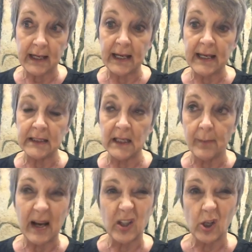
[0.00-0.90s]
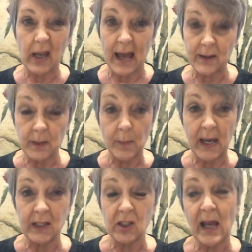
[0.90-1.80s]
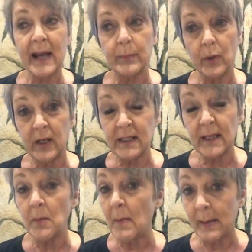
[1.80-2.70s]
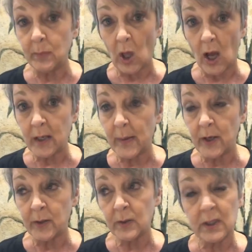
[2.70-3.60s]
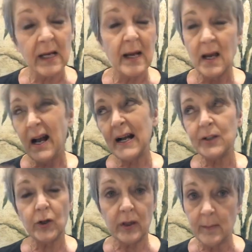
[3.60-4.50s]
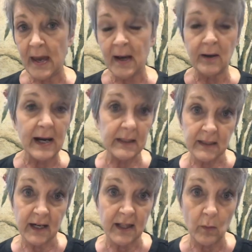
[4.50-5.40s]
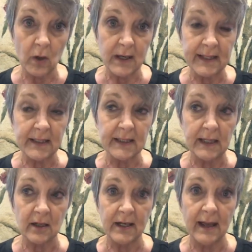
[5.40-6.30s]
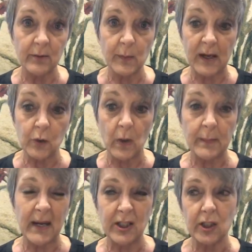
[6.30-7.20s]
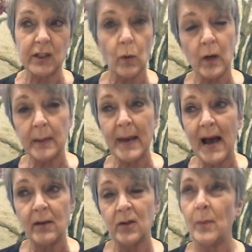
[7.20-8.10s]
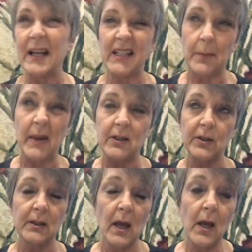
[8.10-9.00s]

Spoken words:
It ends up, I took out some pages. I had put in some of my blog posts. I took them out. I decided they weren't necessary. That was about 20 pages. So we're at about 10 pages.